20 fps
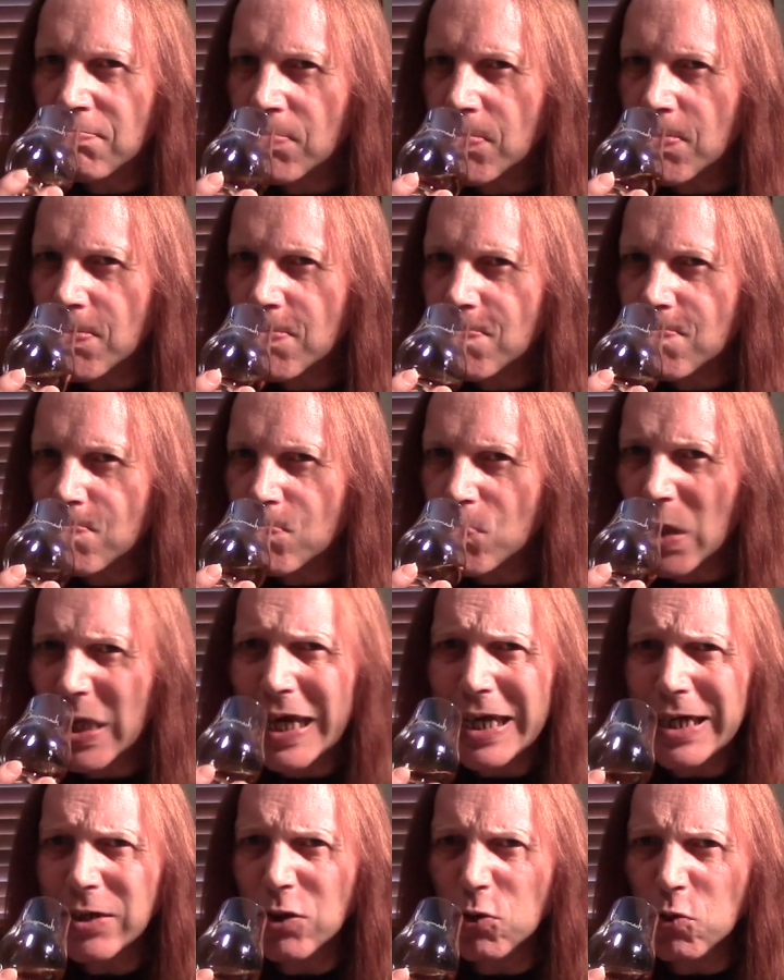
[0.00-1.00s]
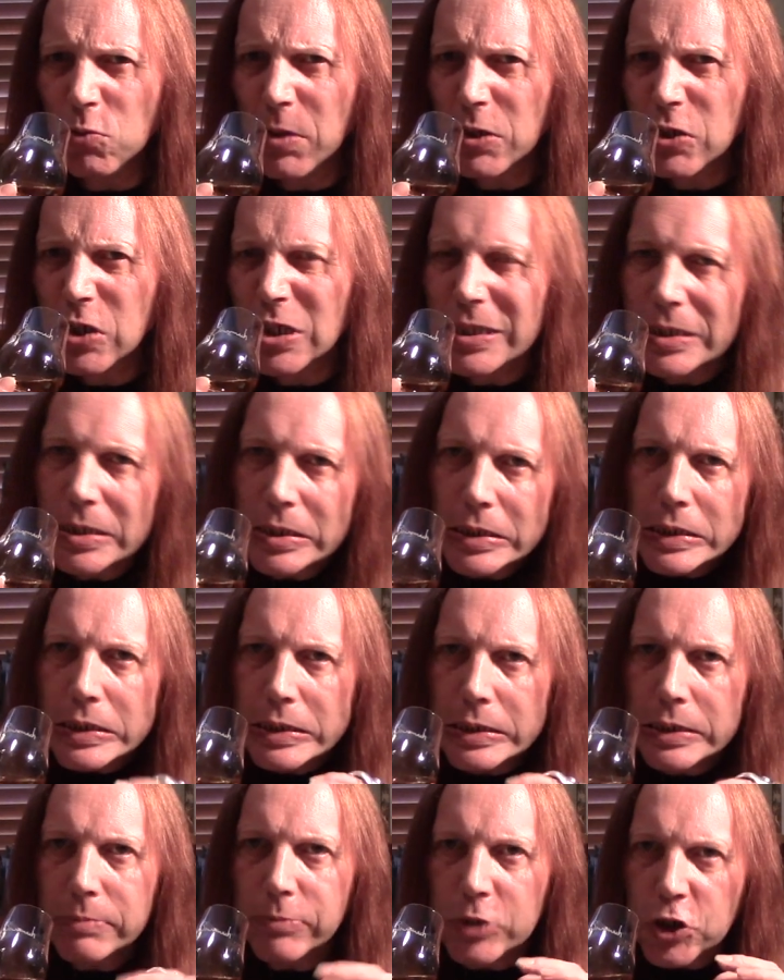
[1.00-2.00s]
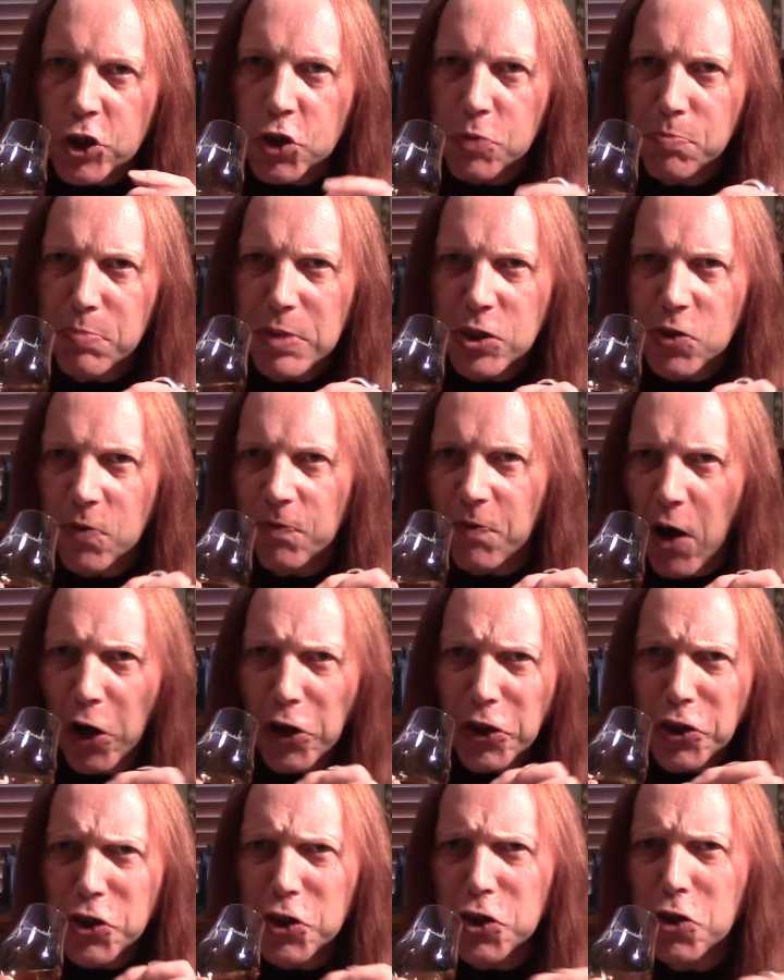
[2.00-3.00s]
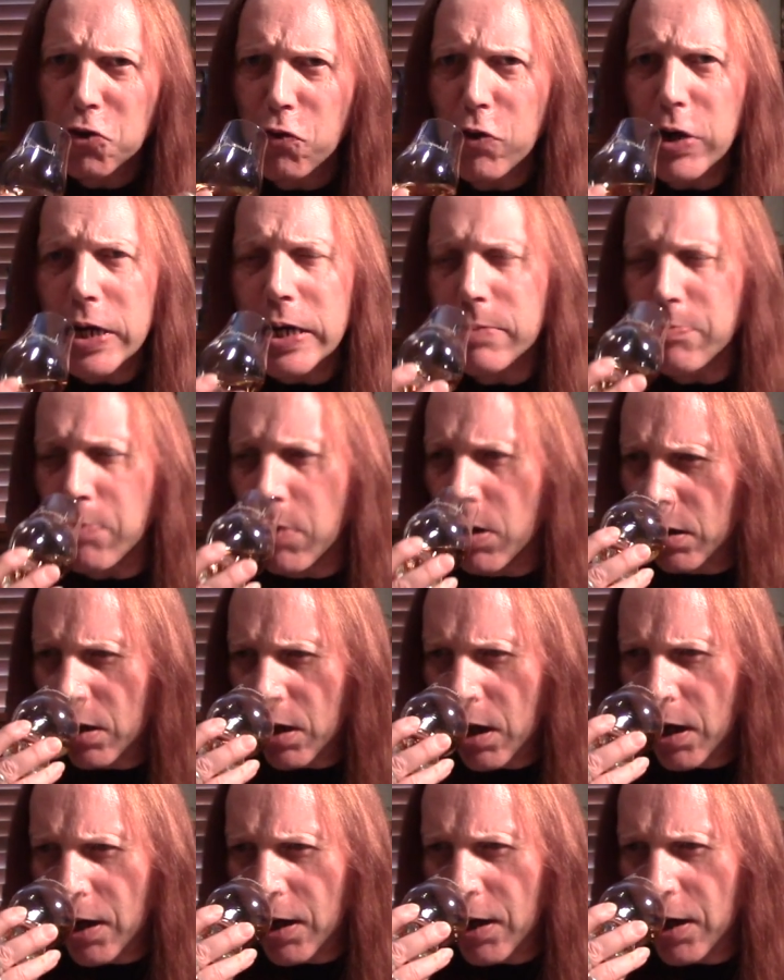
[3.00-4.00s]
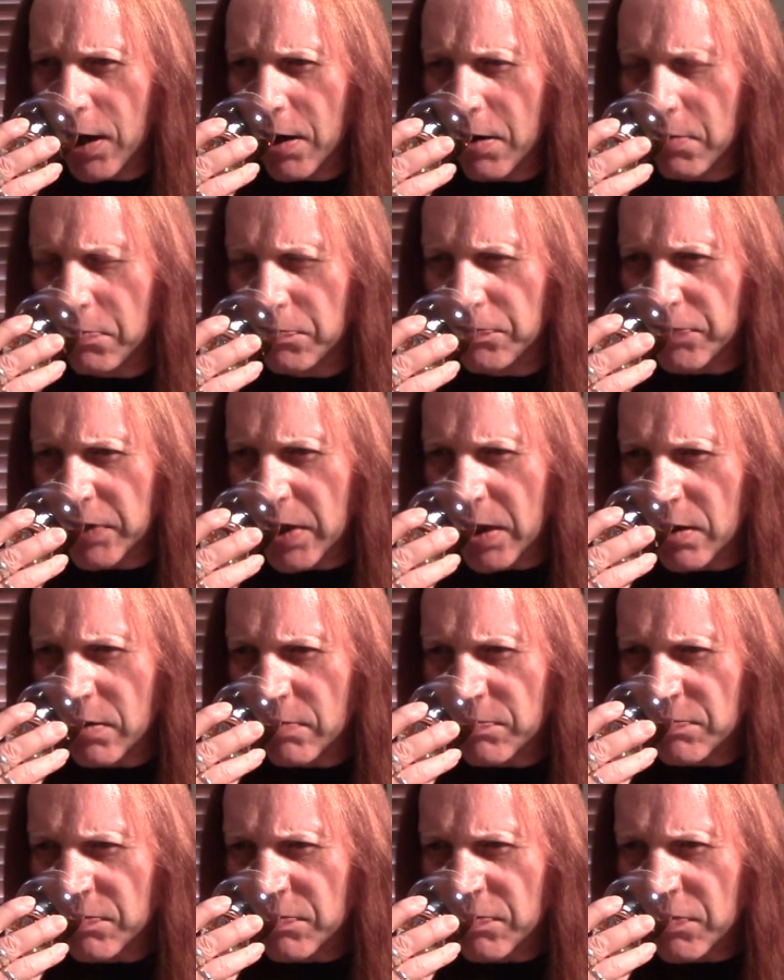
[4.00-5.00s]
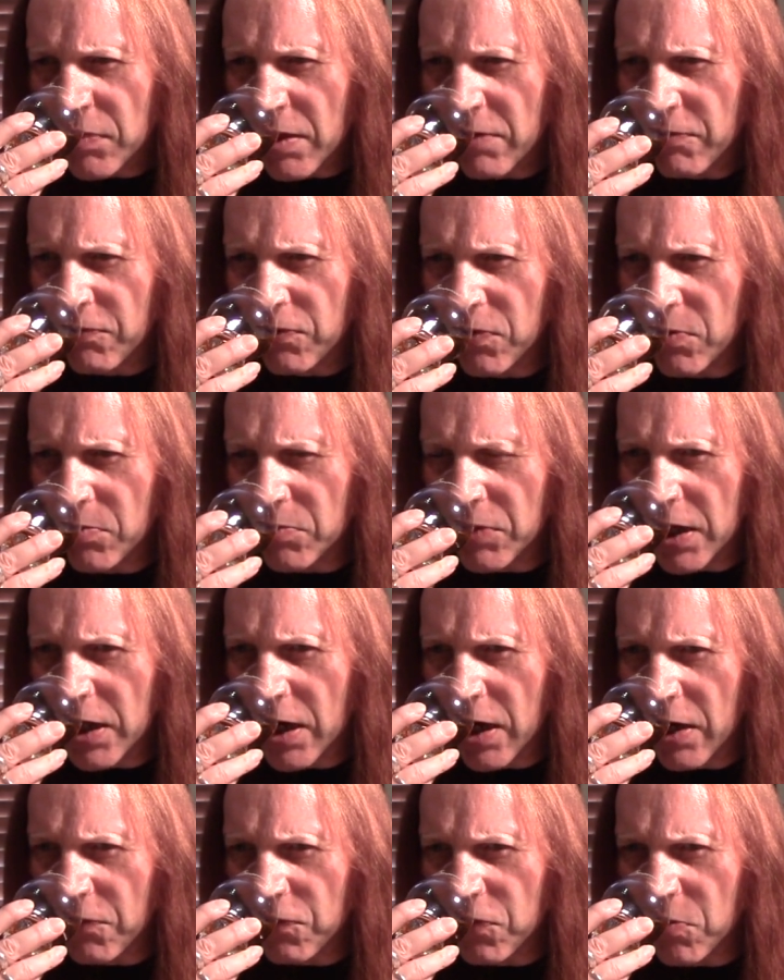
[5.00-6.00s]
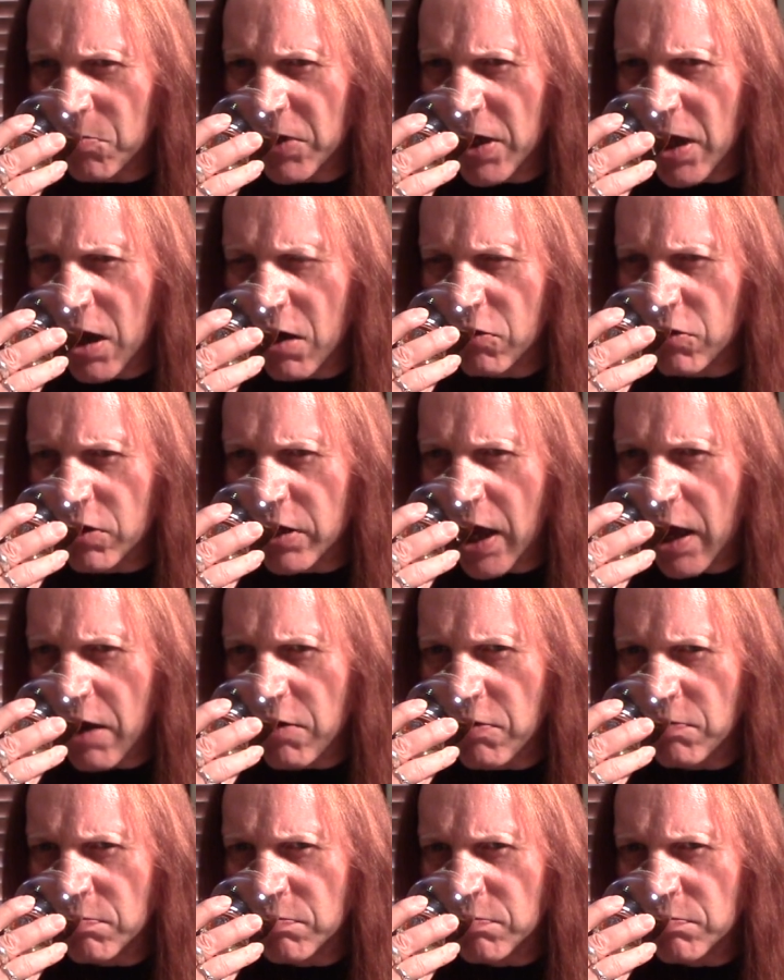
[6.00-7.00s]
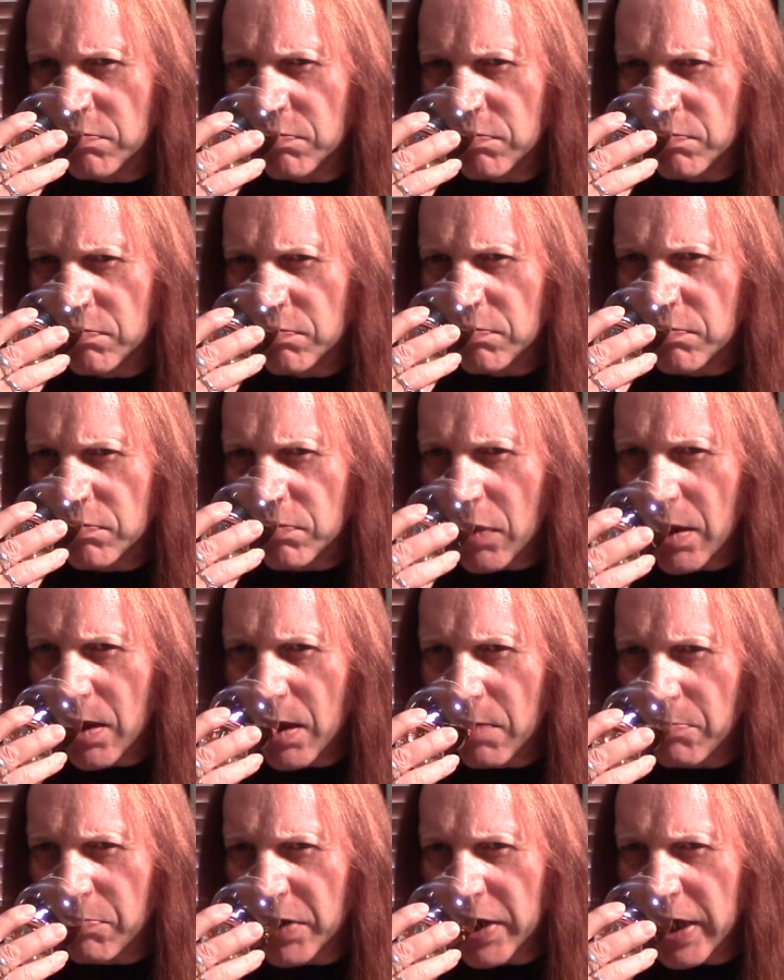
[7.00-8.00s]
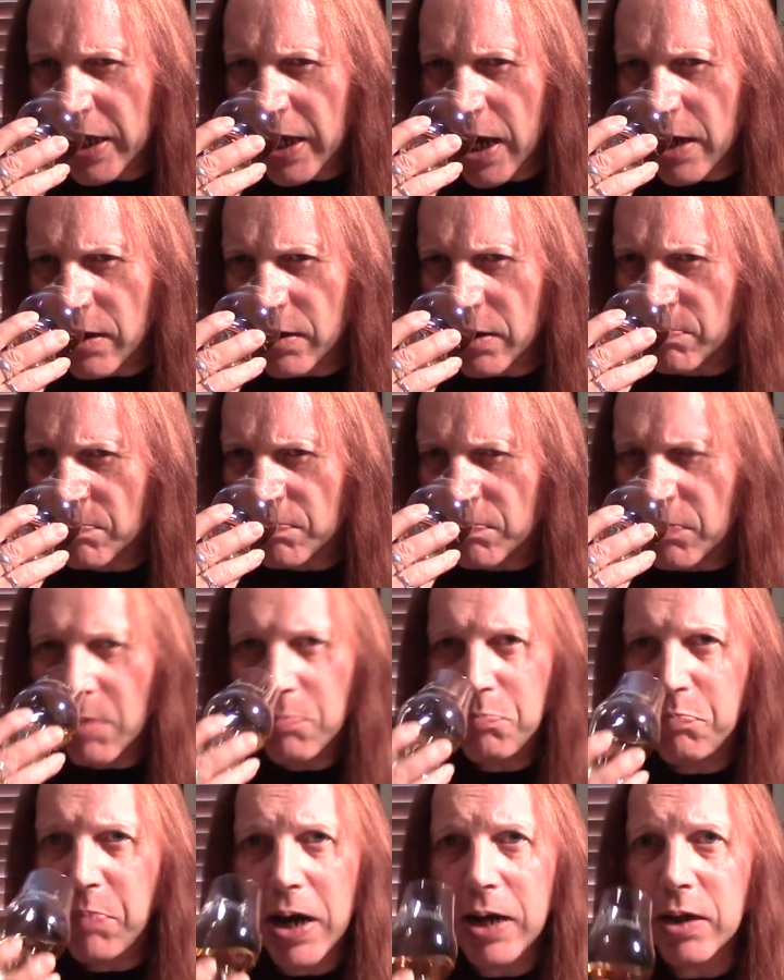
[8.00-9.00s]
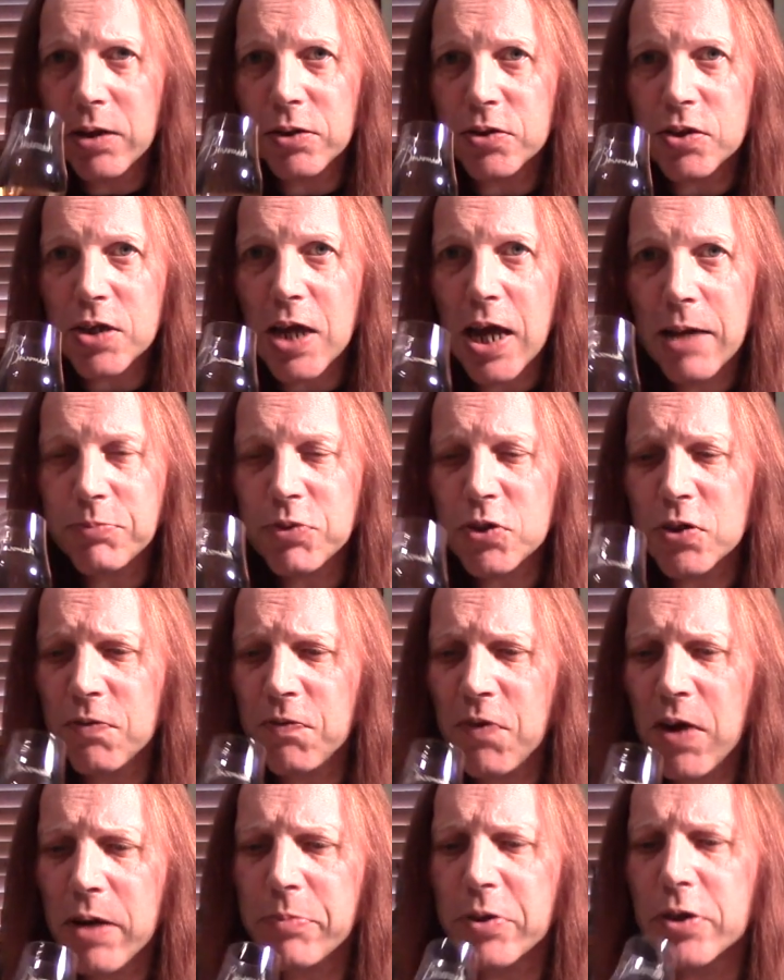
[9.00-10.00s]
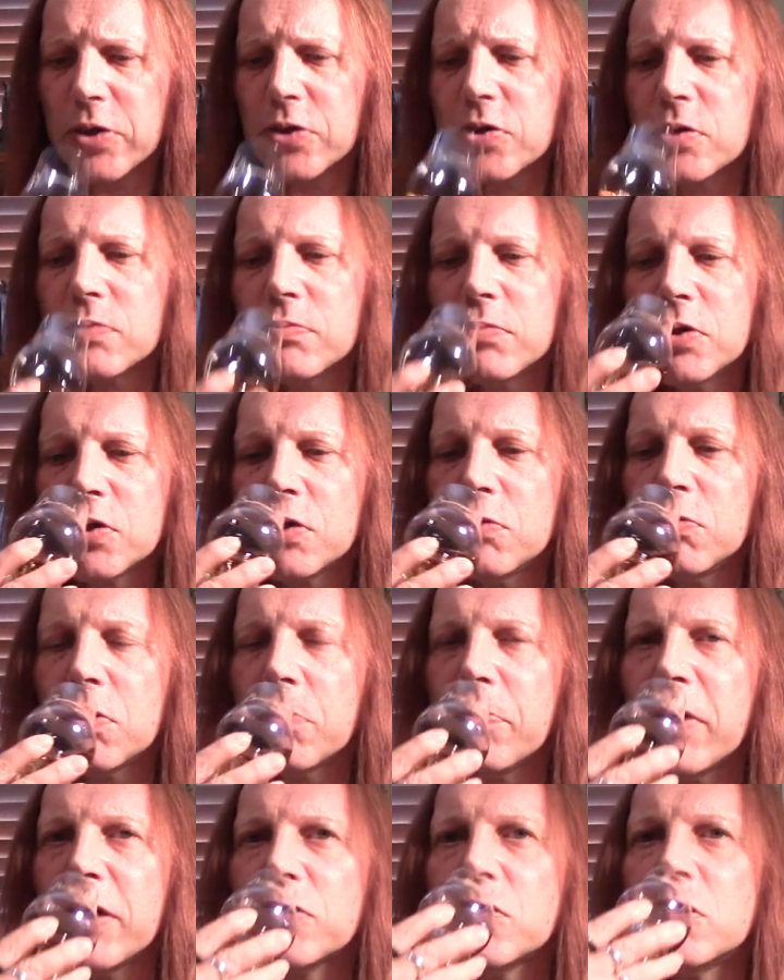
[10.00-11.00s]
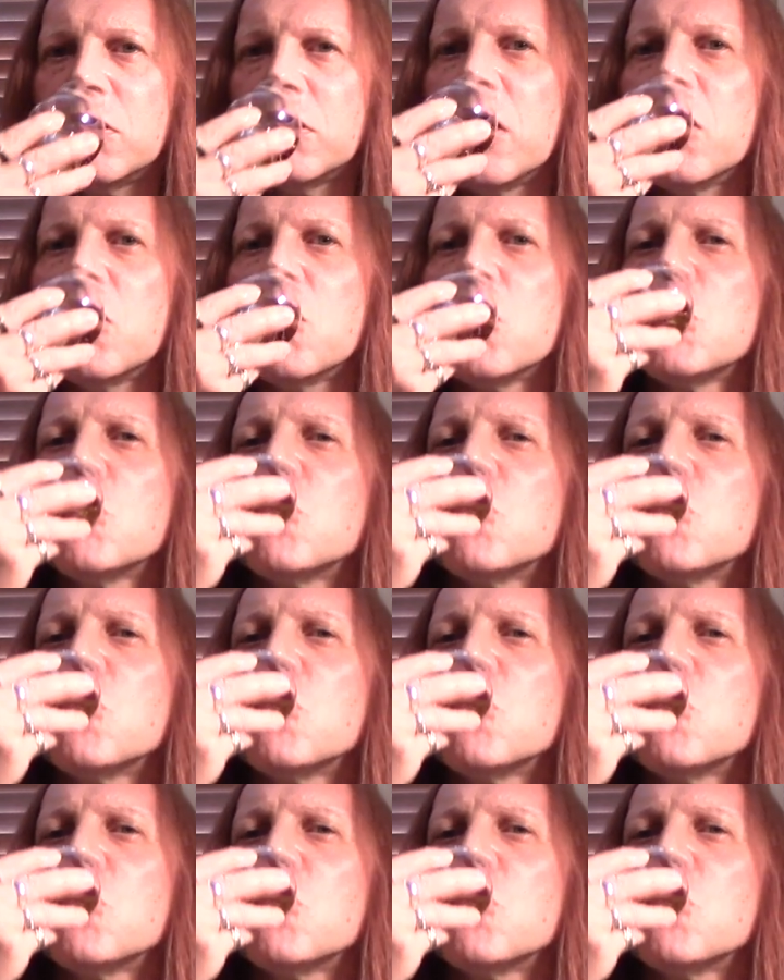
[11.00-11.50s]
Getting an almost a smidge of ice cream from the oak now. But again, balance, absolutely fabulous. Let's see what the balance like now.